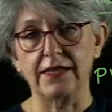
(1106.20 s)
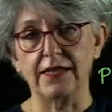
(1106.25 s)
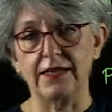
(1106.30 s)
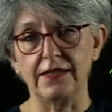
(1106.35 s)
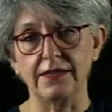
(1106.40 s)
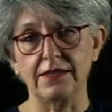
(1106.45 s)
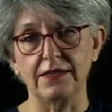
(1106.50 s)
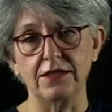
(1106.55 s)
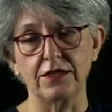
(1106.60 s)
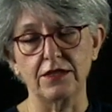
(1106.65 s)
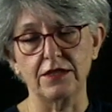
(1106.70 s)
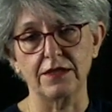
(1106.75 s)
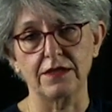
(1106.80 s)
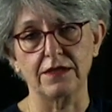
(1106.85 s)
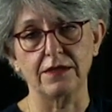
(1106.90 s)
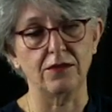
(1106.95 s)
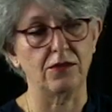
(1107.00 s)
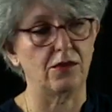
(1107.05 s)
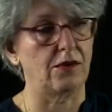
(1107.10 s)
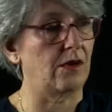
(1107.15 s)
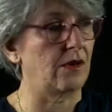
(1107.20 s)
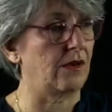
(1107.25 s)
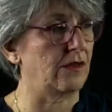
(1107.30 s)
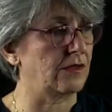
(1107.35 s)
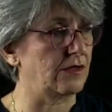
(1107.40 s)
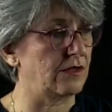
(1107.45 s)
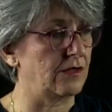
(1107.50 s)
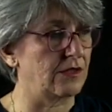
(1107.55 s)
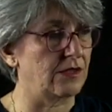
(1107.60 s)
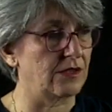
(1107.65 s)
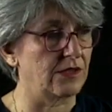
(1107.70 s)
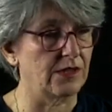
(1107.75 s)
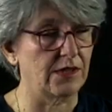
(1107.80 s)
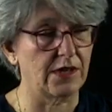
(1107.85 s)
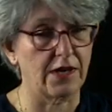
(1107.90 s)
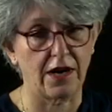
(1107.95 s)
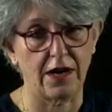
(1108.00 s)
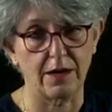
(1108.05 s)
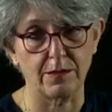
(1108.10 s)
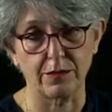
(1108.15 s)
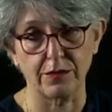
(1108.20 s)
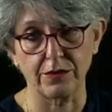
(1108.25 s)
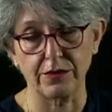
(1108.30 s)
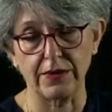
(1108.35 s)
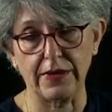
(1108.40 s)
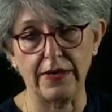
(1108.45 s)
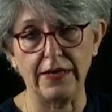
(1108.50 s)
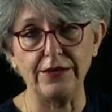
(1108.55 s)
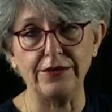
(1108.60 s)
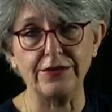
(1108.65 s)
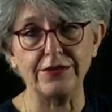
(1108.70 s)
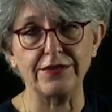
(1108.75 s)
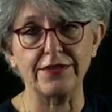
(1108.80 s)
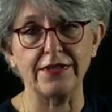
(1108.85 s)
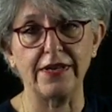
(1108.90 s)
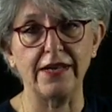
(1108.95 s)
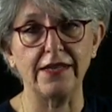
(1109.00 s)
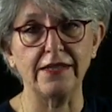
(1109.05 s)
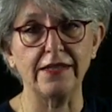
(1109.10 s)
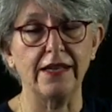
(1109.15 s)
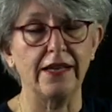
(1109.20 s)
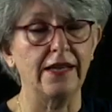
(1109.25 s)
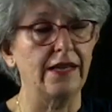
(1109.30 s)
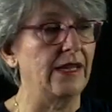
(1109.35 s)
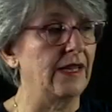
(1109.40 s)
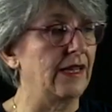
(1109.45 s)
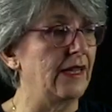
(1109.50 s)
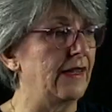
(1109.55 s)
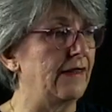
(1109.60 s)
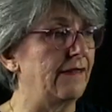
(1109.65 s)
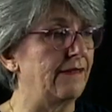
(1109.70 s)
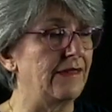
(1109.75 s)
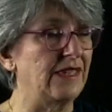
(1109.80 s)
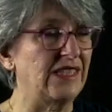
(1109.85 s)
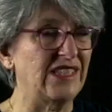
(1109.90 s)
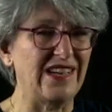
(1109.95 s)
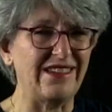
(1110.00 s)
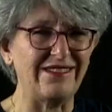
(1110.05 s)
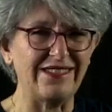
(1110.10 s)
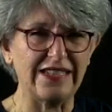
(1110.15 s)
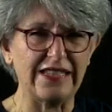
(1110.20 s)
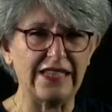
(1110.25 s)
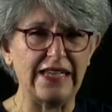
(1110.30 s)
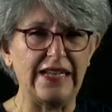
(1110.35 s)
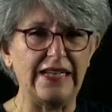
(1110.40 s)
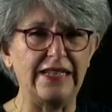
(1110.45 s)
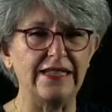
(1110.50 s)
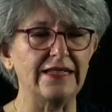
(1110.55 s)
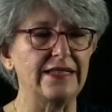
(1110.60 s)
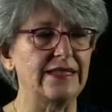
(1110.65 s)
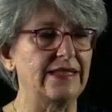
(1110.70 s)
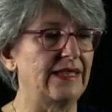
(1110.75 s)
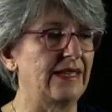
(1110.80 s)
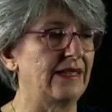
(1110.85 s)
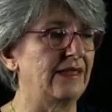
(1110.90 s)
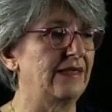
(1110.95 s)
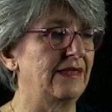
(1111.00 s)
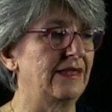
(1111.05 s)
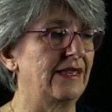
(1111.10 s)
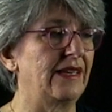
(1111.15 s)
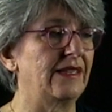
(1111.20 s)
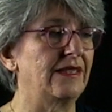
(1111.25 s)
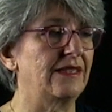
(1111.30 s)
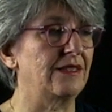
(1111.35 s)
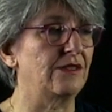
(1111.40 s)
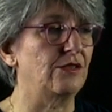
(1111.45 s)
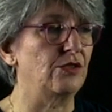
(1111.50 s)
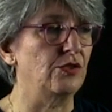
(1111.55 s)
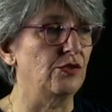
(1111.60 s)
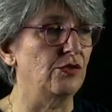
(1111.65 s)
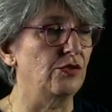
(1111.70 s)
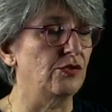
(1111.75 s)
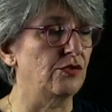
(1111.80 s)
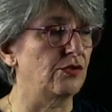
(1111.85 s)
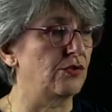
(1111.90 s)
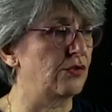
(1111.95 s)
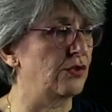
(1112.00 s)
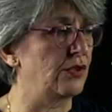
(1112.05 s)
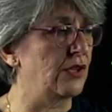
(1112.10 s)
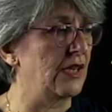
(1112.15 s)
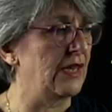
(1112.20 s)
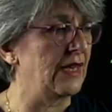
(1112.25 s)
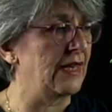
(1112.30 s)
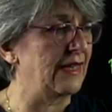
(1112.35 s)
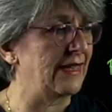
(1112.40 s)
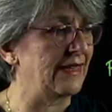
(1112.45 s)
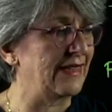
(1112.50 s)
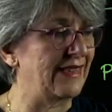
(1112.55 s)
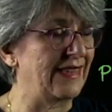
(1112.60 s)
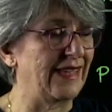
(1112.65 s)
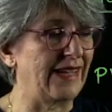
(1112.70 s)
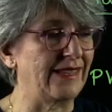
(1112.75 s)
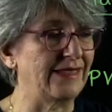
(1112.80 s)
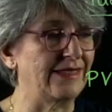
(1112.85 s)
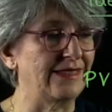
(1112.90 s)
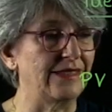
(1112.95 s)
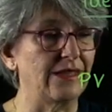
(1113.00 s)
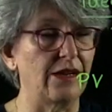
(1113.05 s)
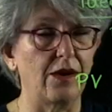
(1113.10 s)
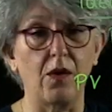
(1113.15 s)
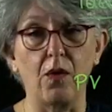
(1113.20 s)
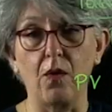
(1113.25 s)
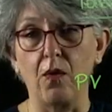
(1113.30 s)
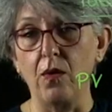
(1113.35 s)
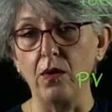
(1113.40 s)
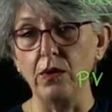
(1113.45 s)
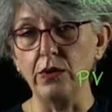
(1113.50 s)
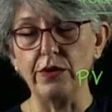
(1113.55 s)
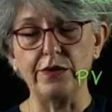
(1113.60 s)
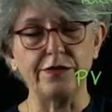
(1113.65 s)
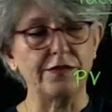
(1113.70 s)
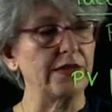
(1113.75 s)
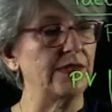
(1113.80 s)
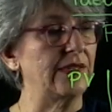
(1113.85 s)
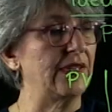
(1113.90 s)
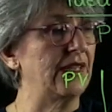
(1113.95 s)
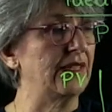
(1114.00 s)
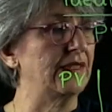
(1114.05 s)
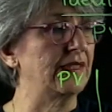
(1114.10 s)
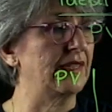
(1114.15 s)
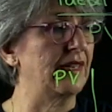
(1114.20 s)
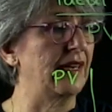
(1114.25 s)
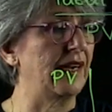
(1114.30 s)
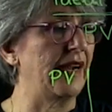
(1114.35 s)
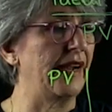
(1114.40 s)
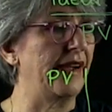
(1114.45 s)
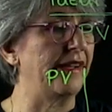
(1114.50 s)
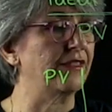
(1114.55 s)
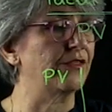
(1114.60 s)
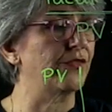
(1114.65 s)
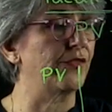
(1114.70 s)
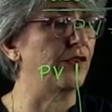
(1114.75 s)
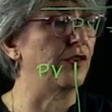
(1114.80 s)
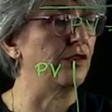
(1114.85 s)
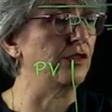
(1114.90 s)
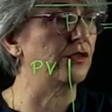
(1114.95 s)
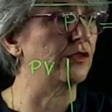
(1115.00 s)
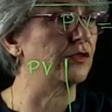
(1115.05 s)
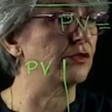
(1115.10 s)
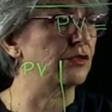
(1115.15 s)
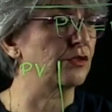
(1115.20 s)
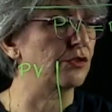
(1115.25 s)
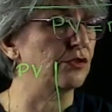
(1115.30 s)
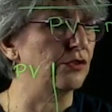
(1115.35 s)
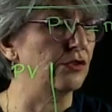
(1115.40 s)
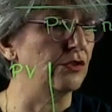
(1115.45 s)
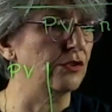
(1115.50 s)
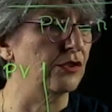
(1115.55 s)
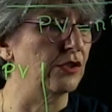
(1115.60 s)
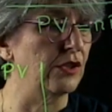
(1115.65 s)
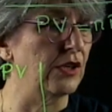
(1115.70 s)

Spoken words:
nitrogen, oxygen, carbon dioxide, whichever gas that is used, that all of the data has fallen to